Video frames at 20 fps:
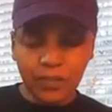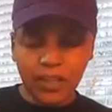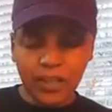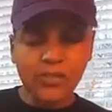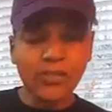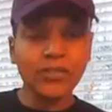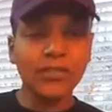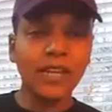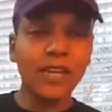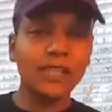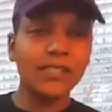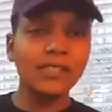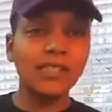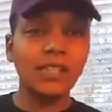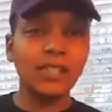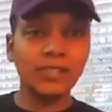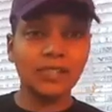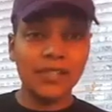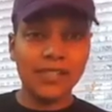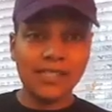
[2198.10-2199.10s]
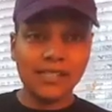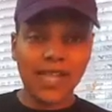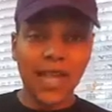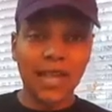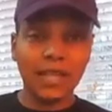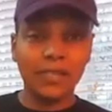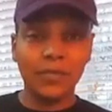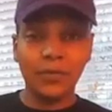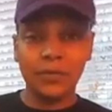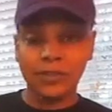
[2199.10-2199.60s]
so that I can tell you
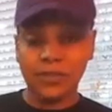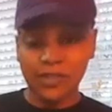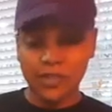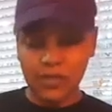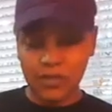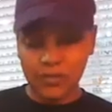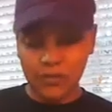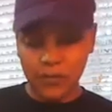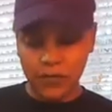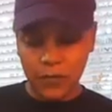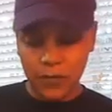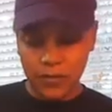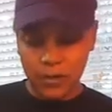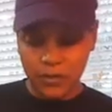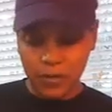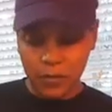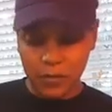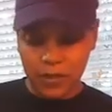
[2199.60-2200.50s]
exactly what they do for you.